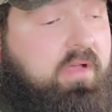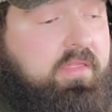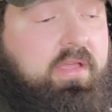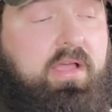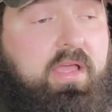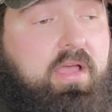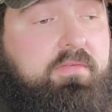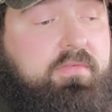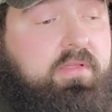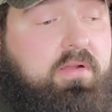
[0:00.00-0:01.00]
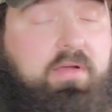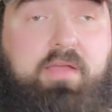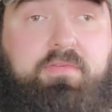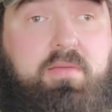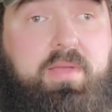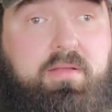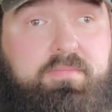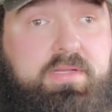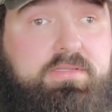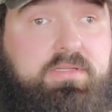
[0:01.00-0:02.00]
I think I have, you know, I've come out
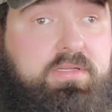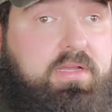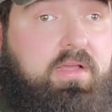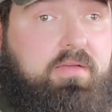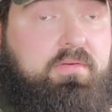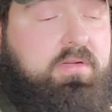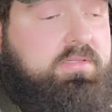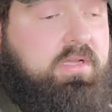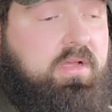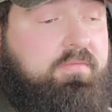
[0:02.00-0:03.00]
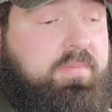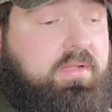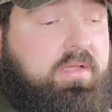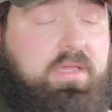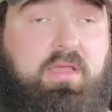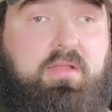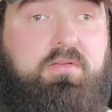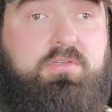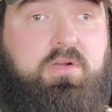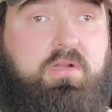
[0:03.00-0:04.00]
and basically I have, I'm going to say, I've been like, yeah,
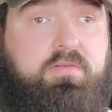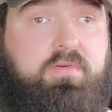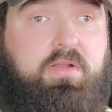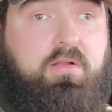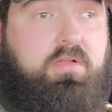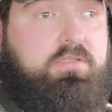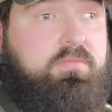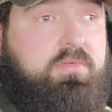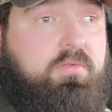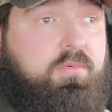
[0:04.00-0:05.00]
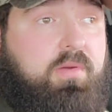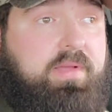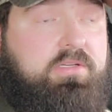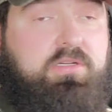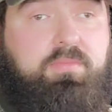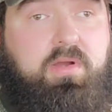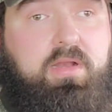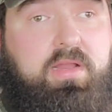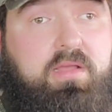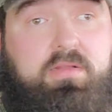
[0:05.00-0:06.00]
new truck, freaking awesome. Don't have to worry about shit
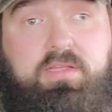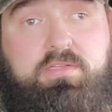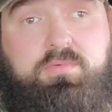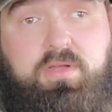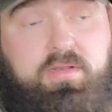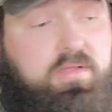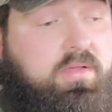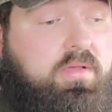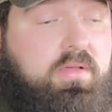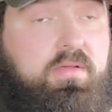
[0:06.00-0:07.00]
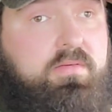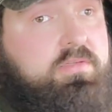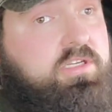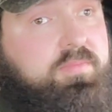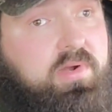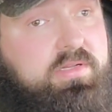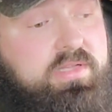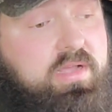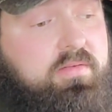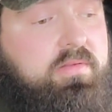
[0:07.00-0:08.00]
breaking down. And guess what? Shit breaks
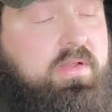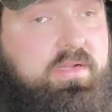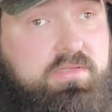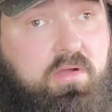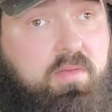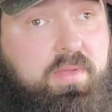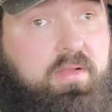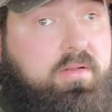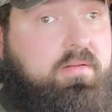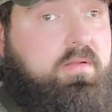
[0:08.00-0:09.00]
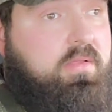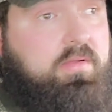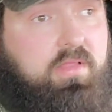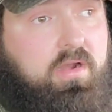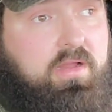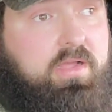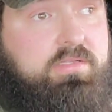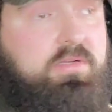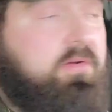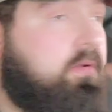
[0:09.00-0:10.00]
down and I talk about it. And like a lot of
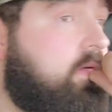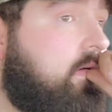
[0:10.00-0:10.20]
guys don't.